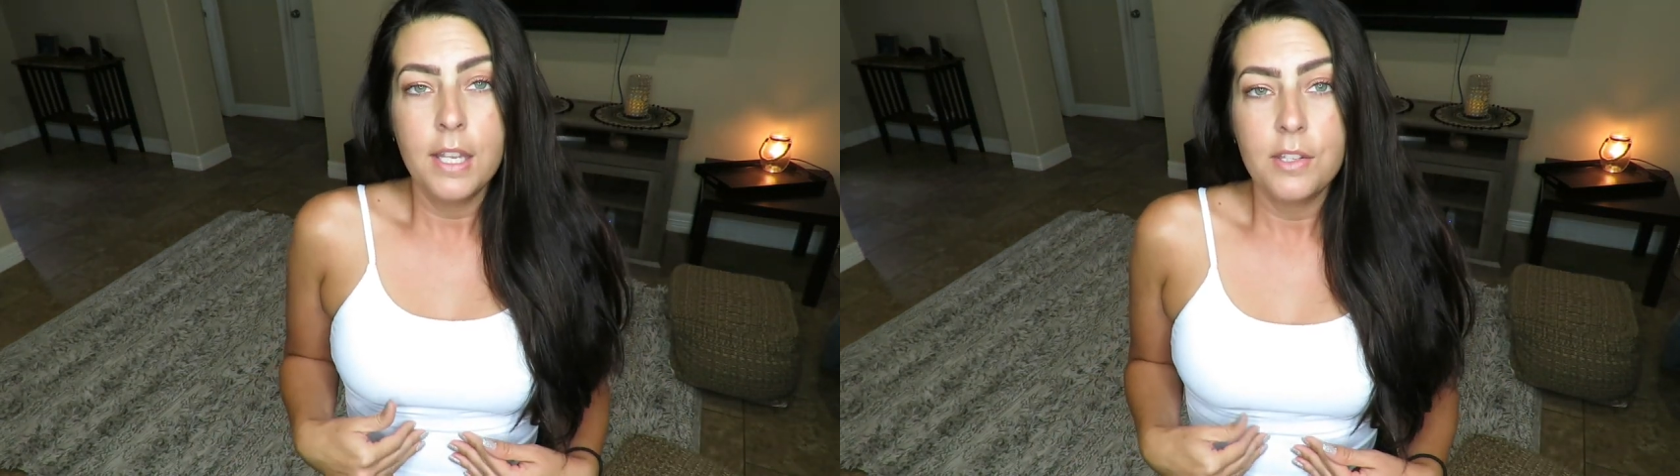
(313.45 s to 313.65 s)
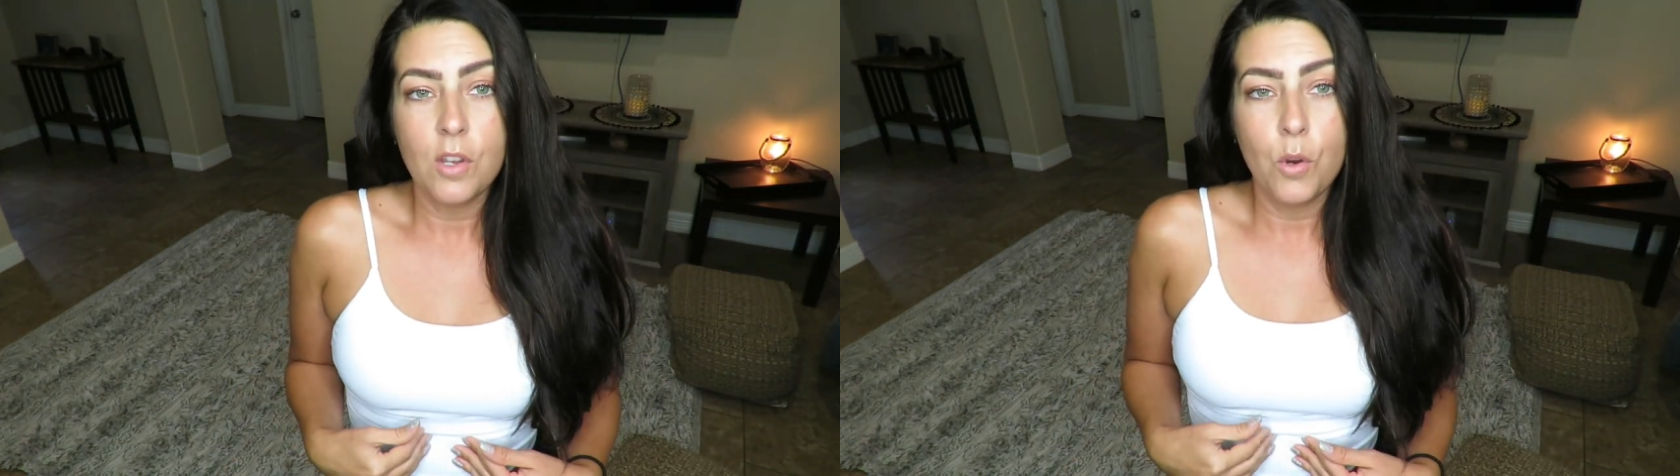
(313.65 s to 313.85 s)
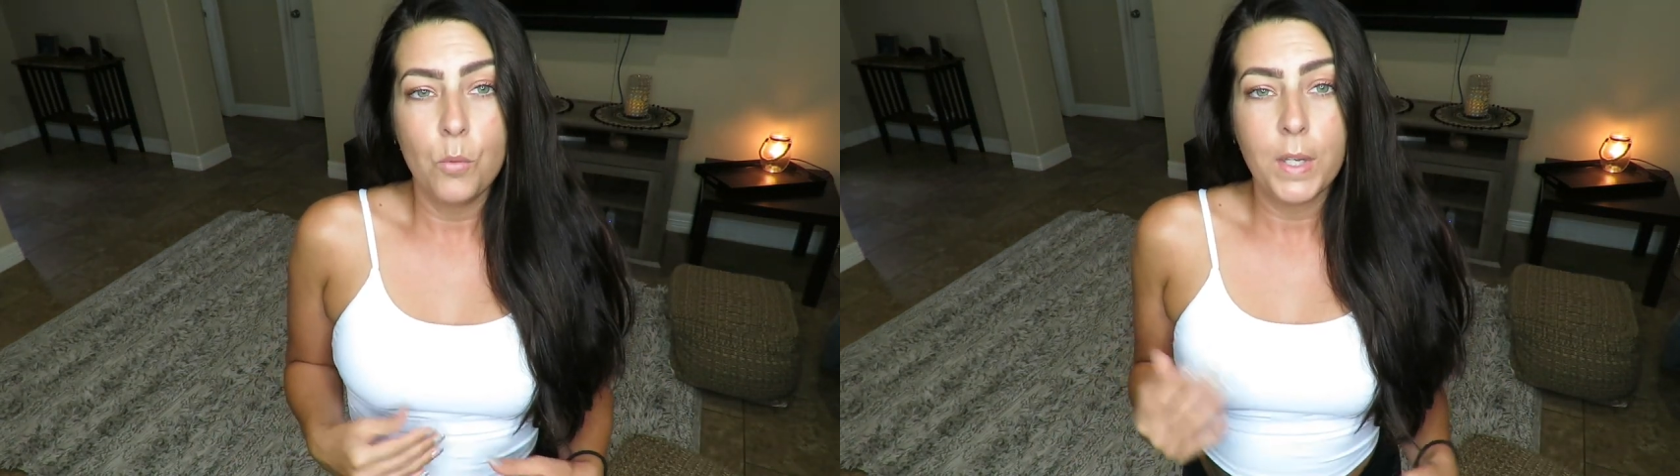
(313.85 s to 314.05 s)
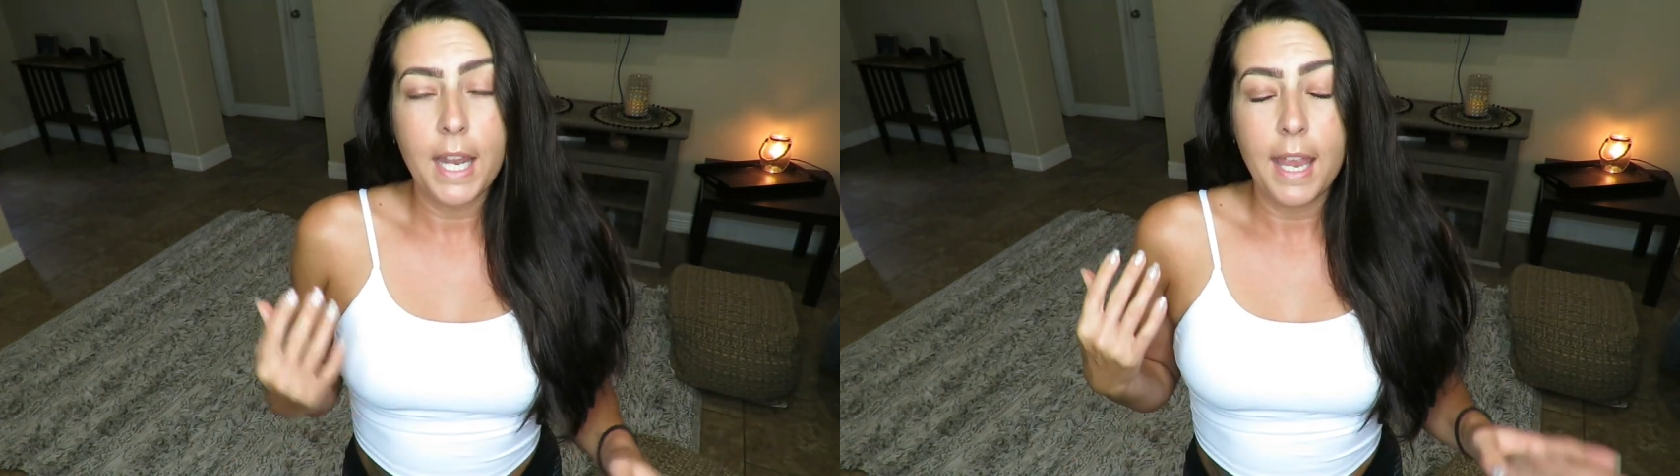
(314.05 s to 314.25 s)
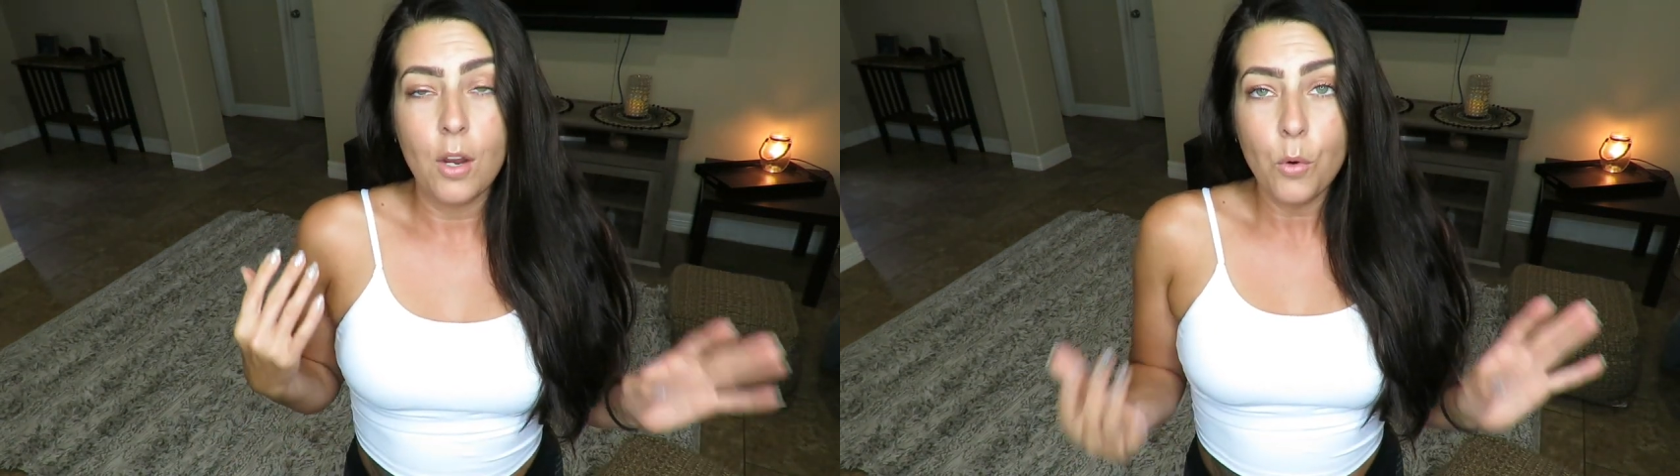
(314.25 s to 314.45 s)
So when
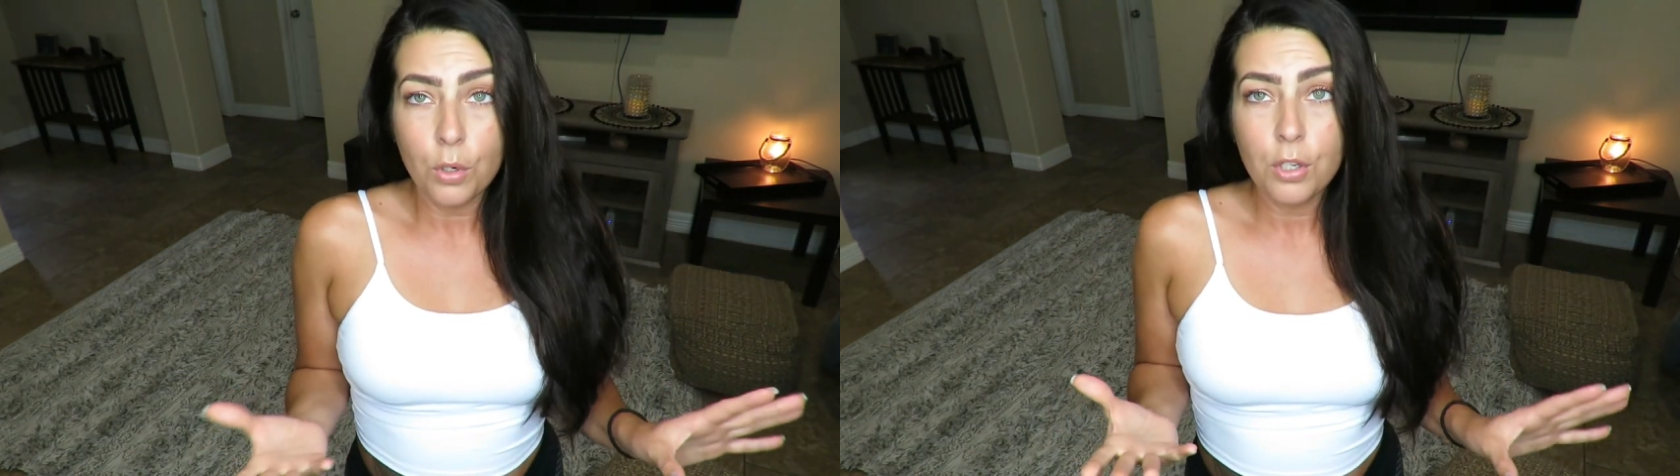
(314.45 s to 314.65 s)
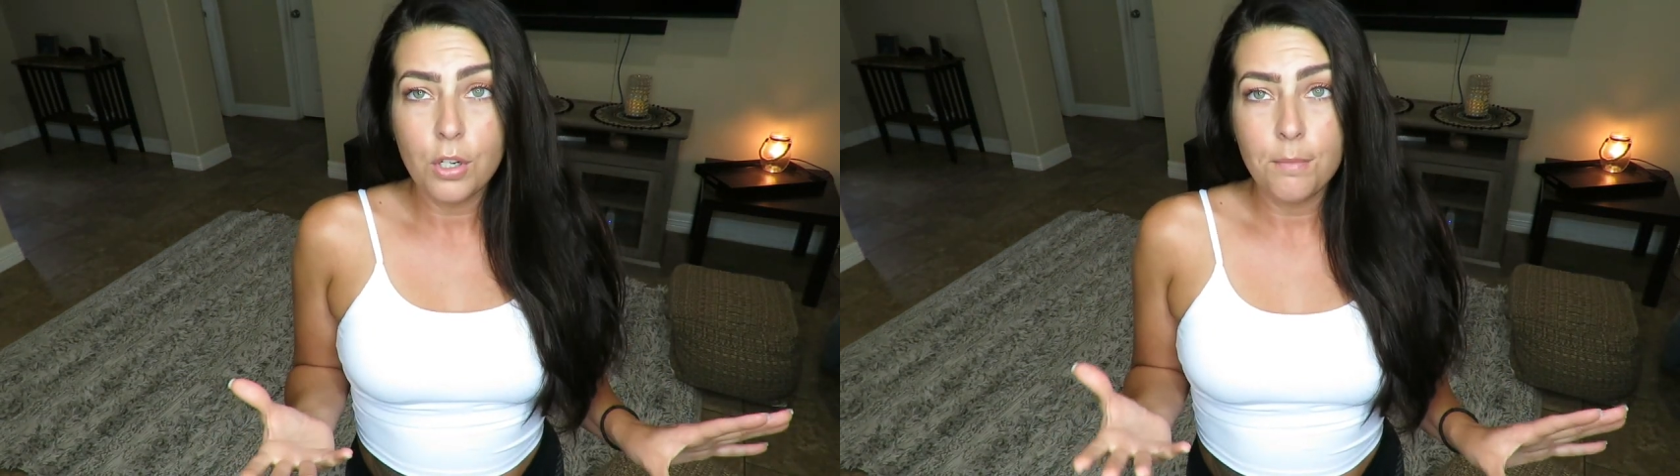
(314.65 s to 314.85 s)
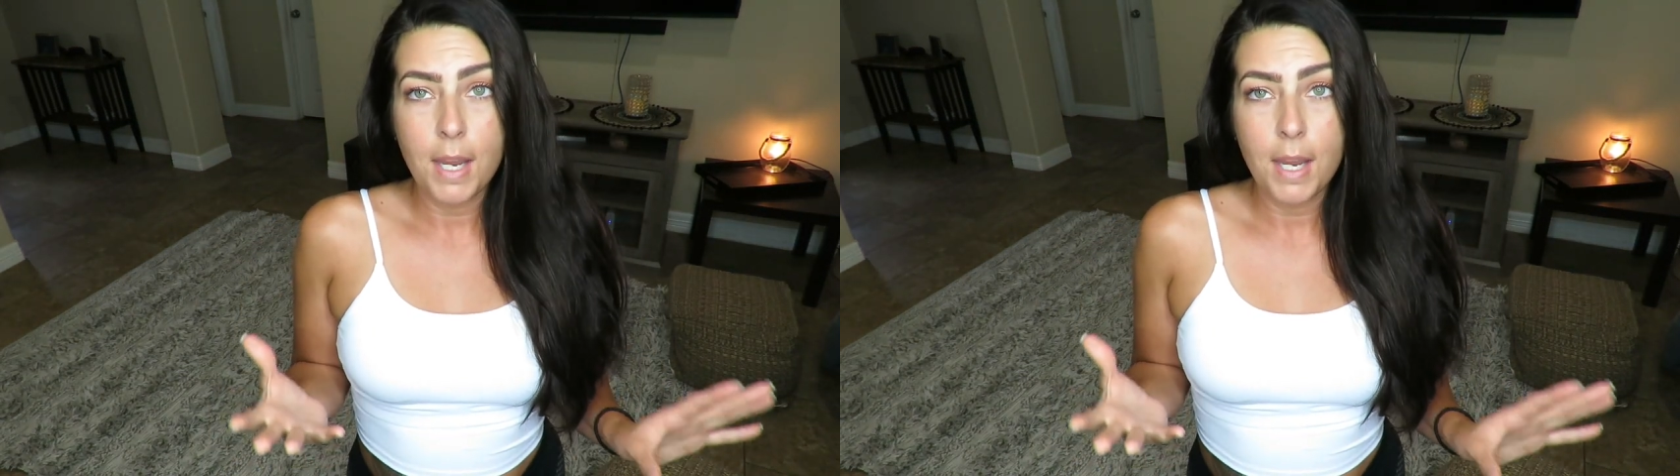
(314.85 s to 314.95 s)
I ordered